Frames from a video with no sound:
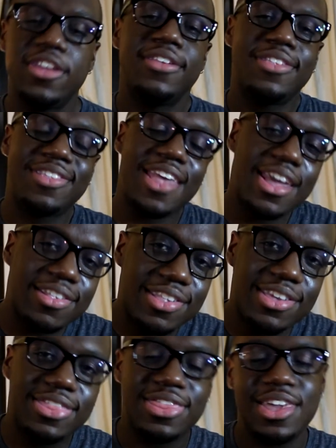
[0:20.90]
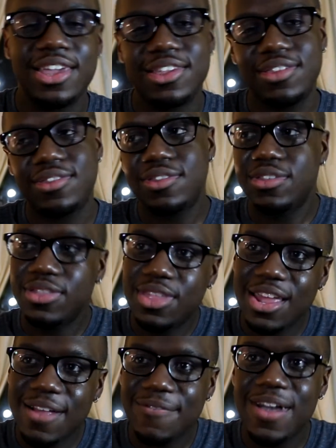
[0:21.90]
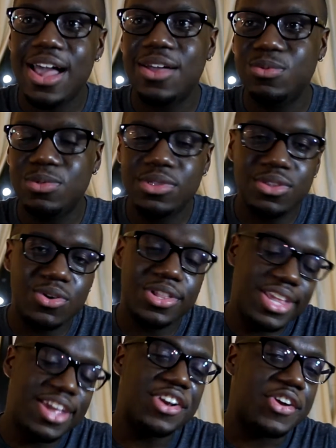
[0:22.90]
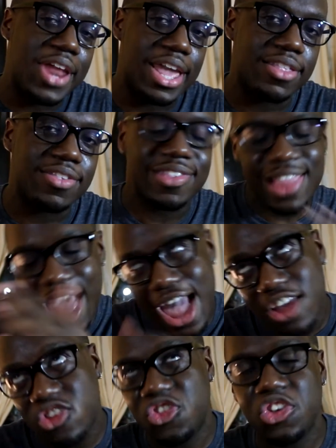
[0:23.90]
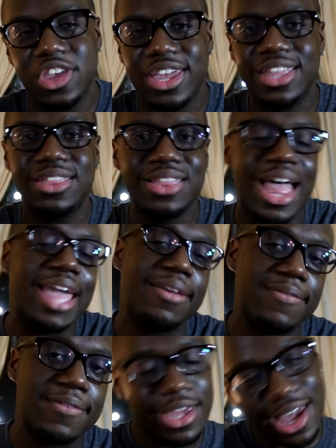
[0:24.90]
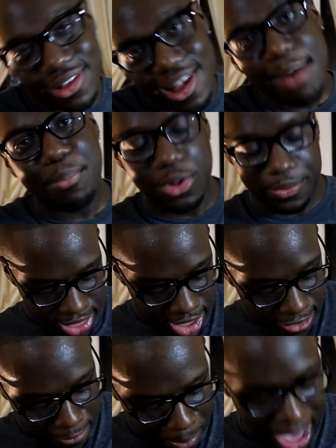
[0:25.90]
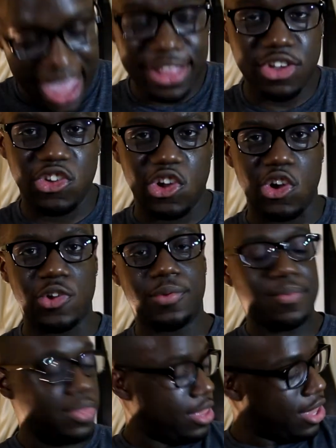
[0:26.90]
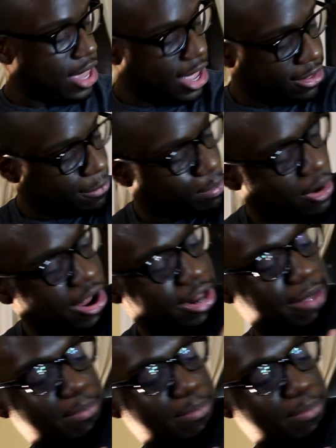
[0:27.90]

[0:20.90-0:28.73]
sexy things that I found on the internet, slash, in life. Example, this panda shirt. It's branded